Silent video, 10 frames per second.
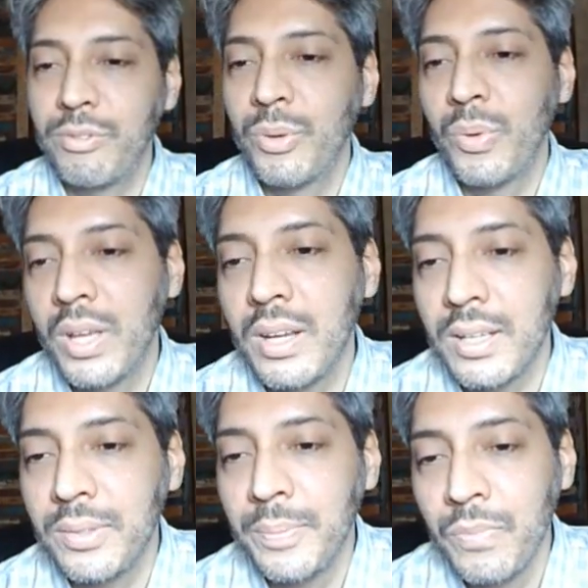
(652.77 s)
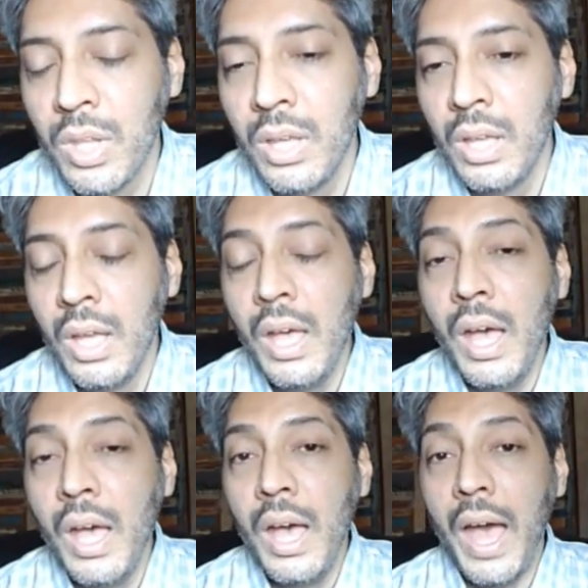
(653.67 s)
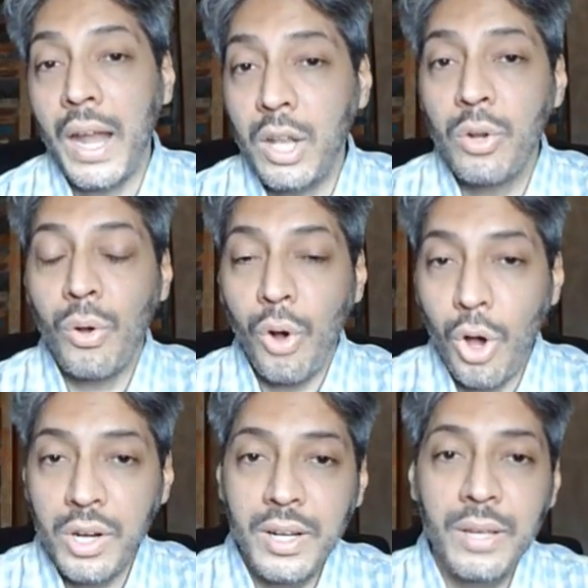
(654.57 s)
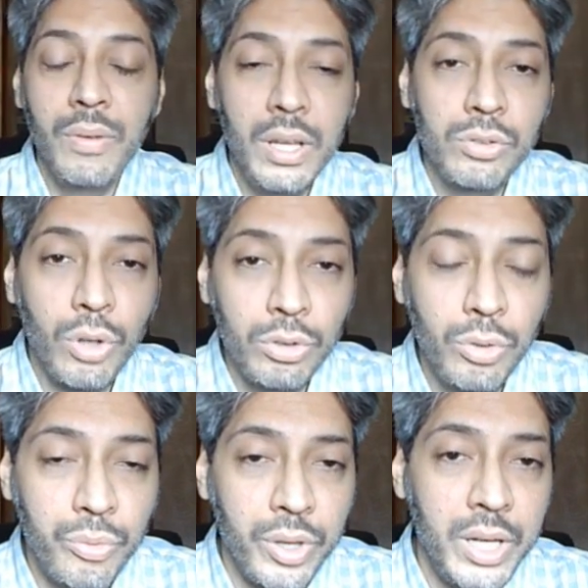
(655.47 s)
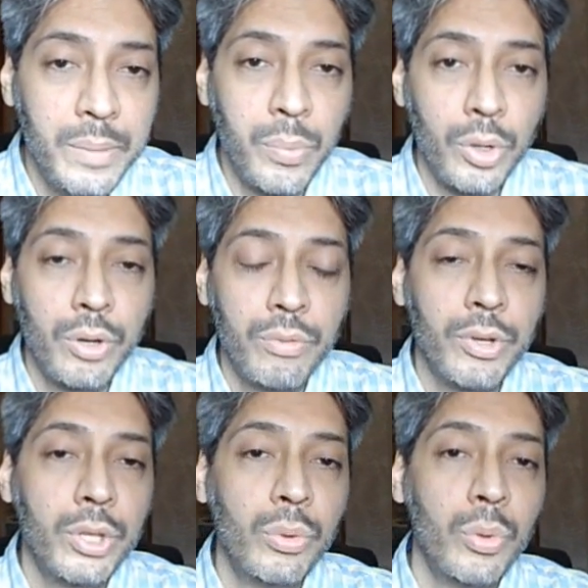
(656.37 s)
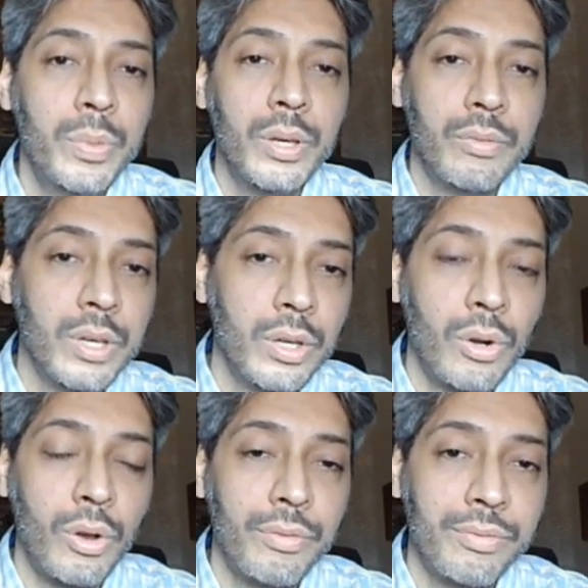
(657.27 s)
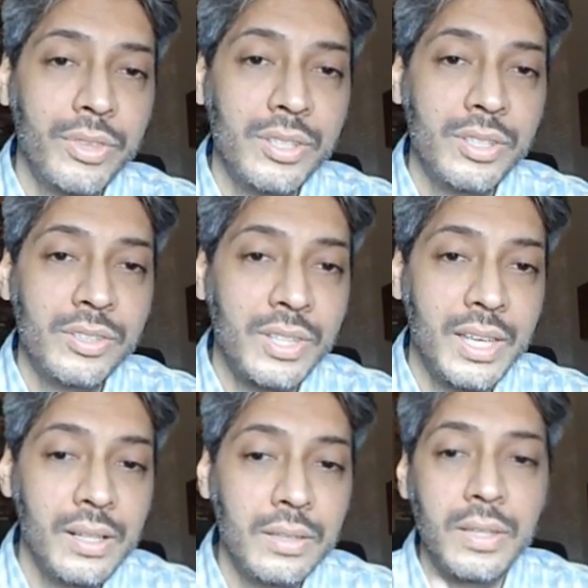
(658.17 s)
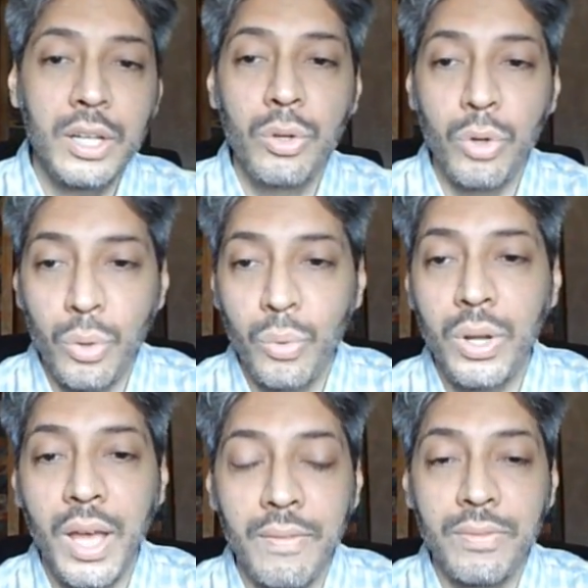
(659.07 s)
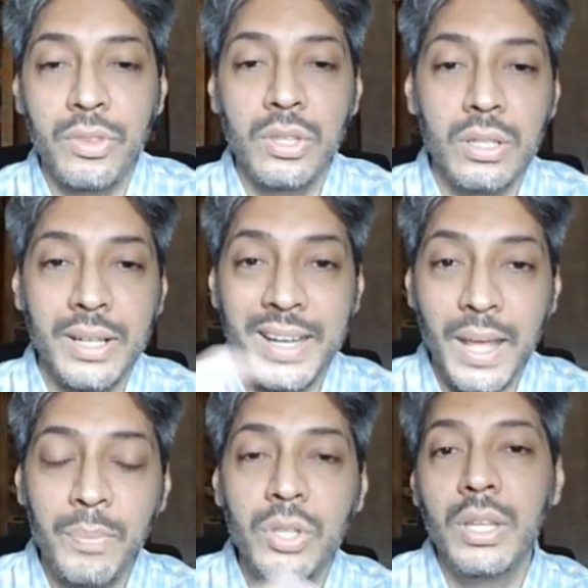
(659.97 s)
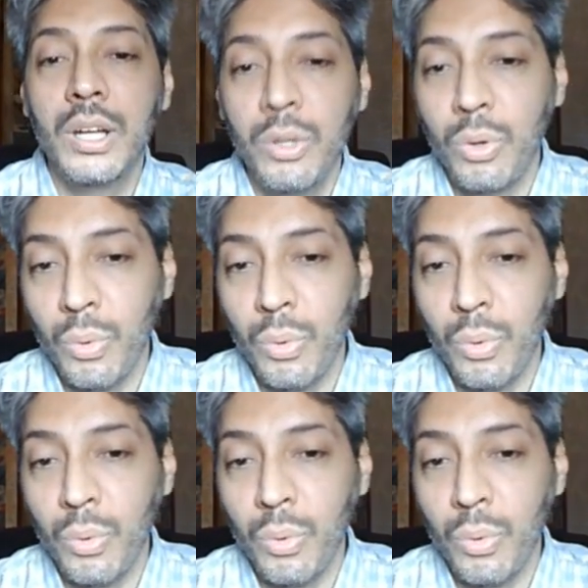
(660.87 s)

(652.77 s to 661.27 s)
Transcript: a few areas. At an org level, it's also very important for you to be aware of the skills that you don't have, the depth that you